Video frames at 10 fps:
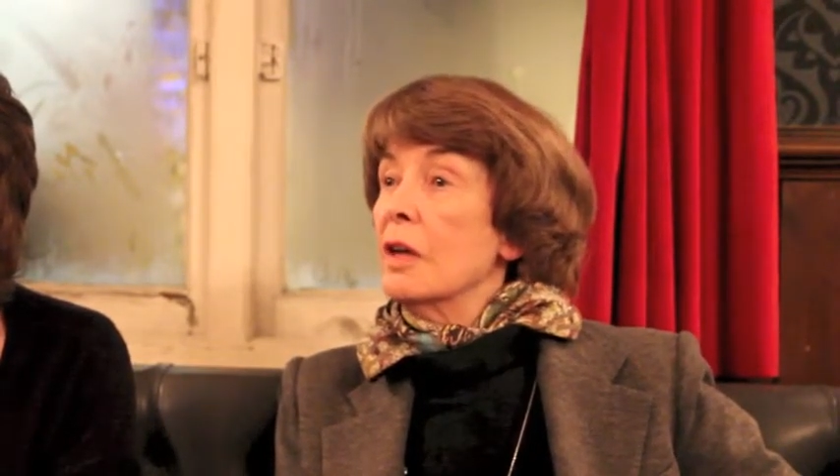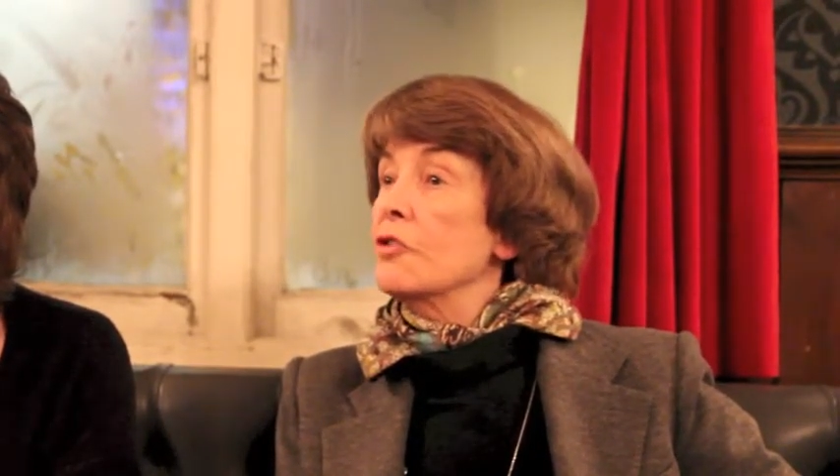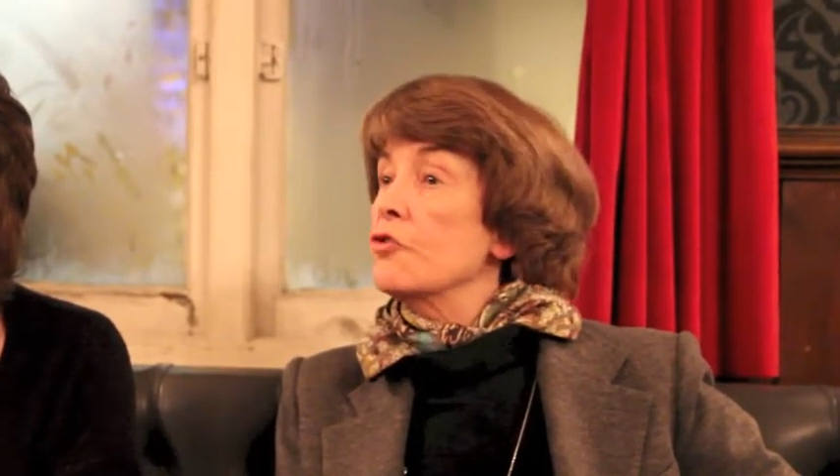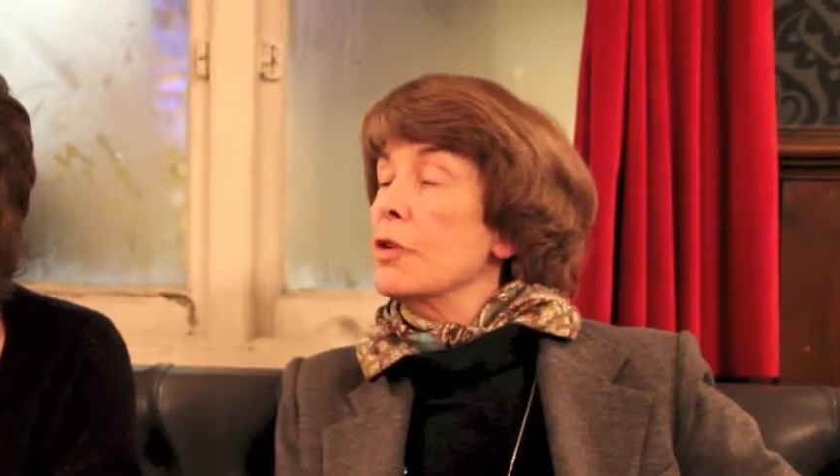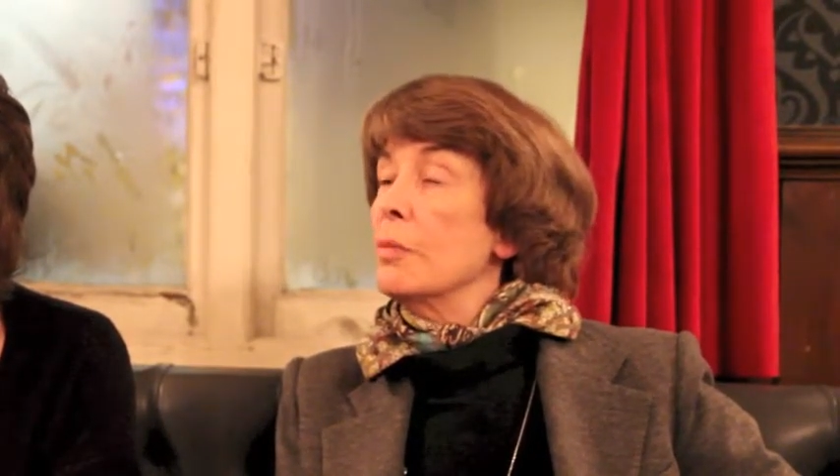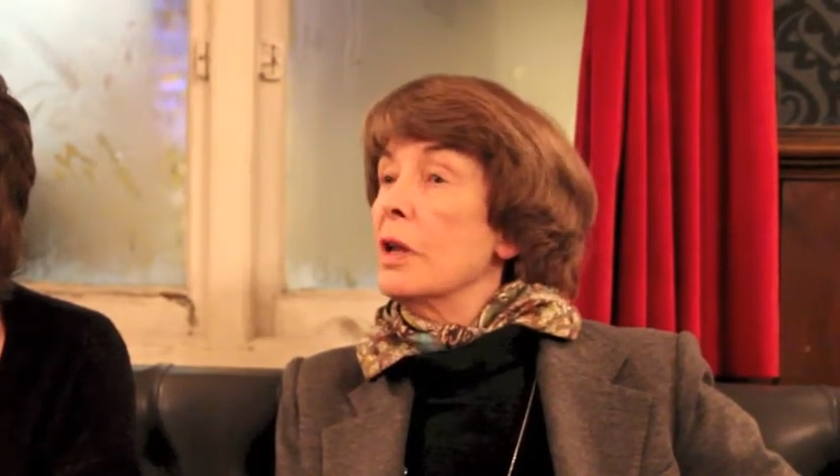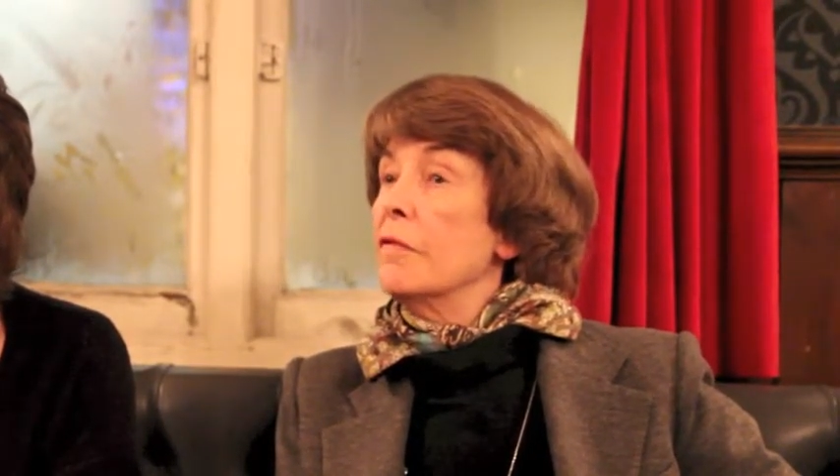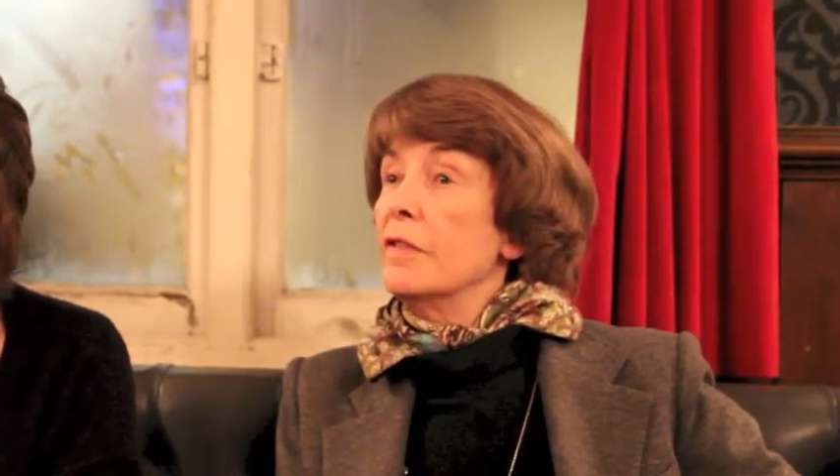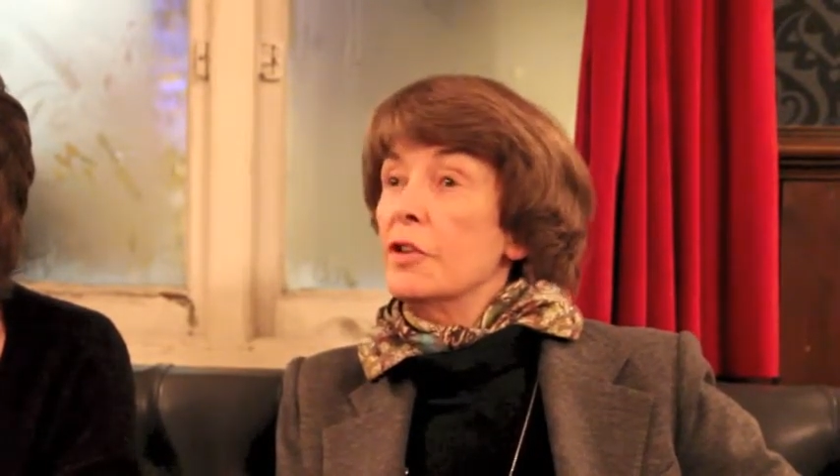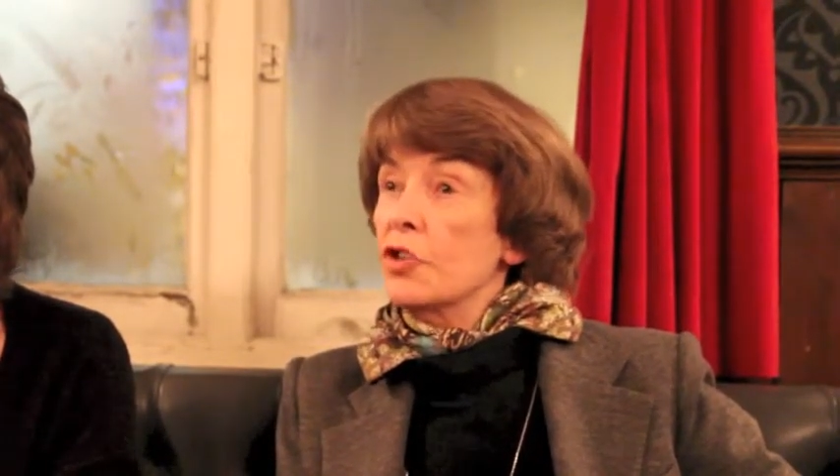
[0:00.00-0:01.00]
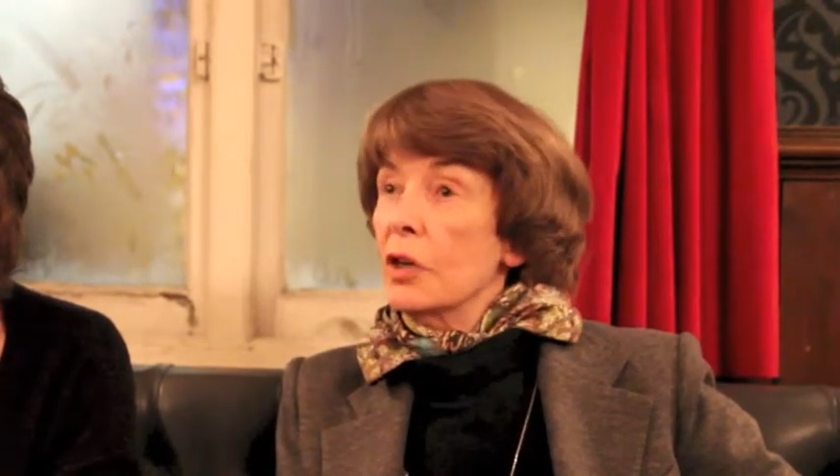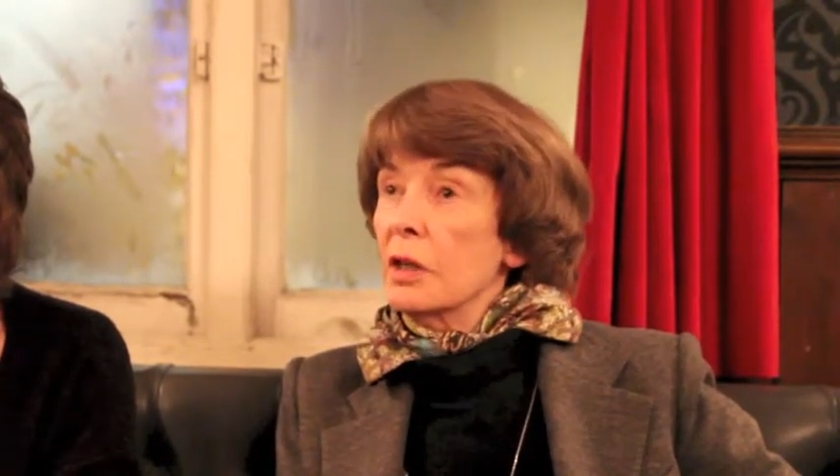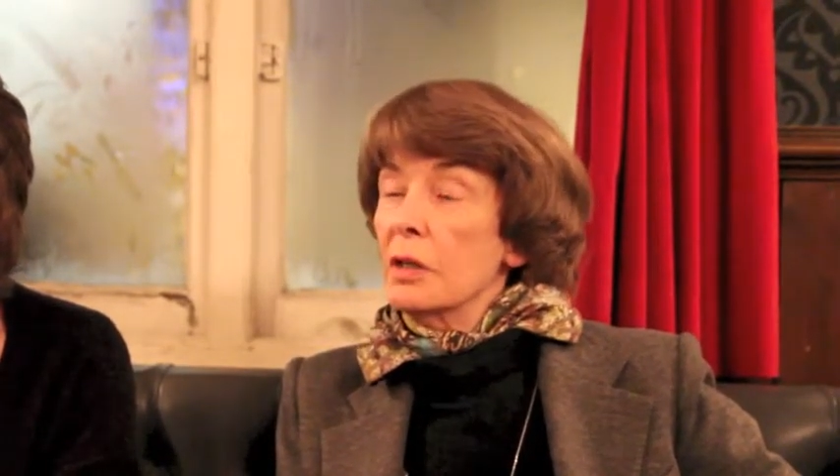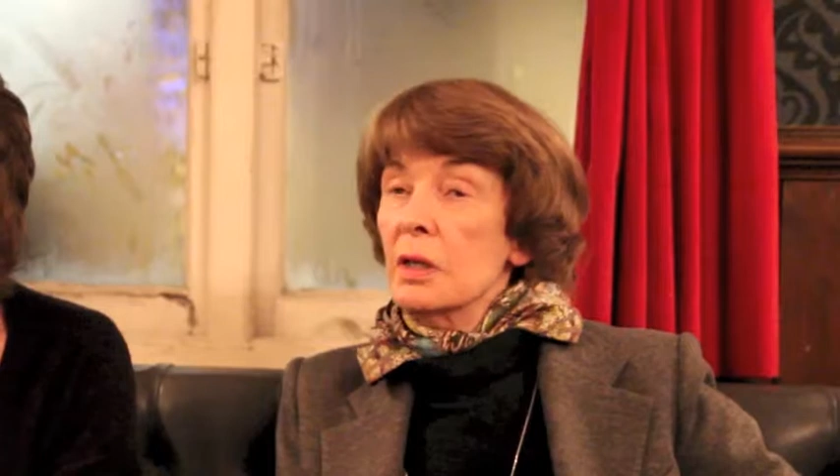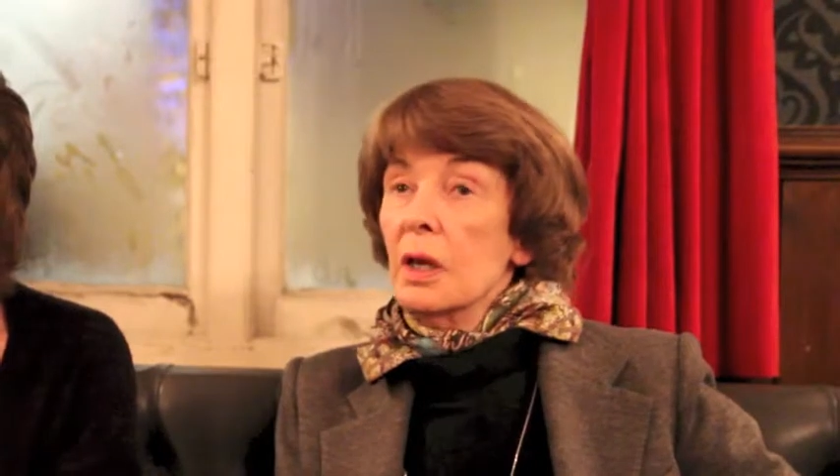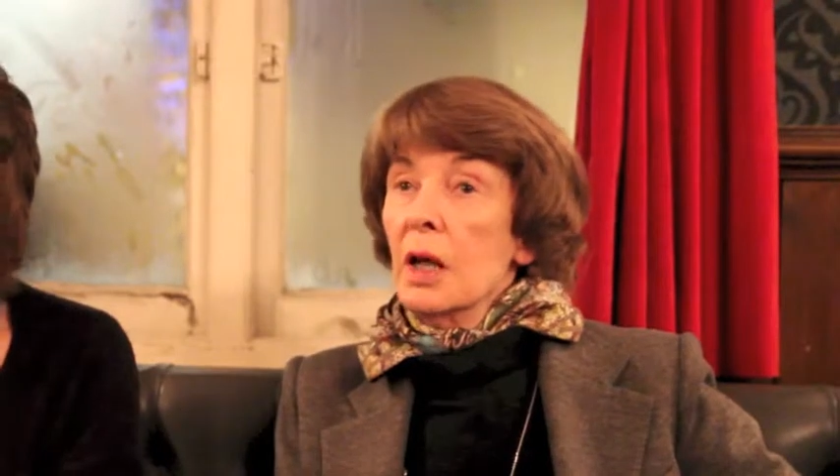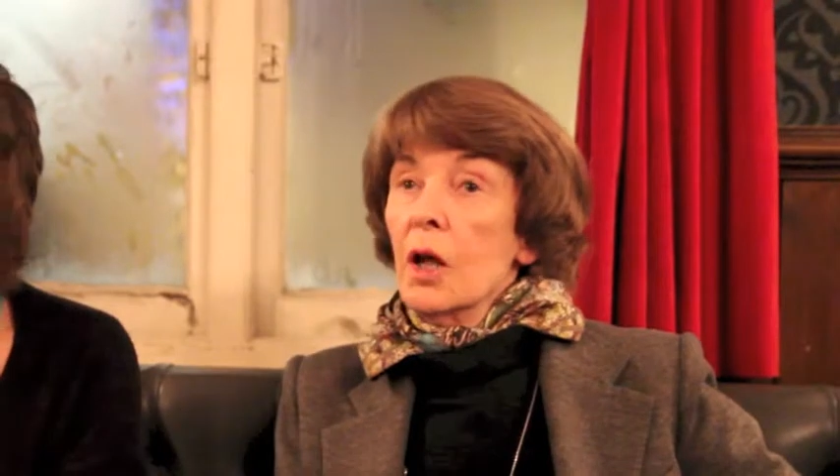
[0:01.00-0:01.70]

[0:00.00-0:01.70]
extremely vigilant,